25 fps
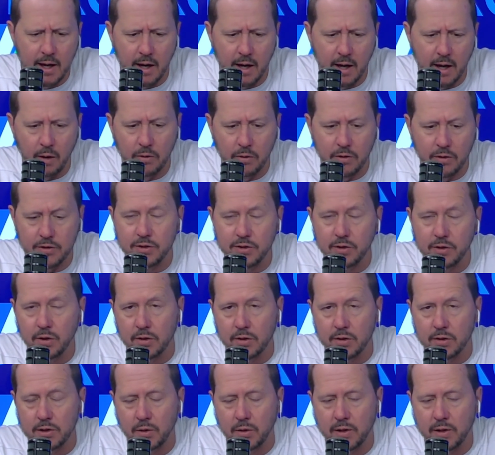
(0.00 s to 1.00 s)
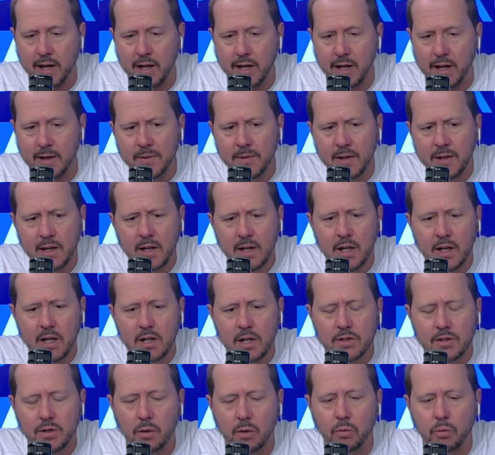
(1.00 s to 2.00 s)
Where the studio is located.
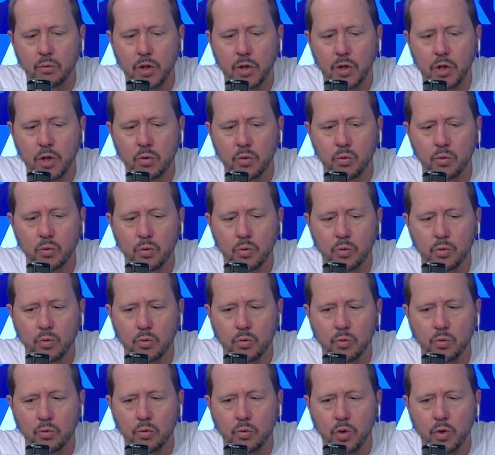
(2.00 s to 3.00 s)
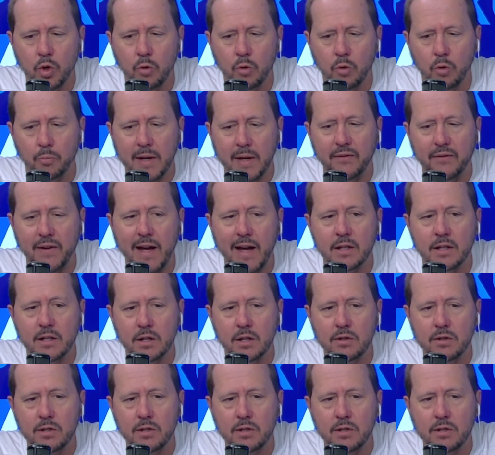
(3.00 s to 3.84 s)
So you're a big vet.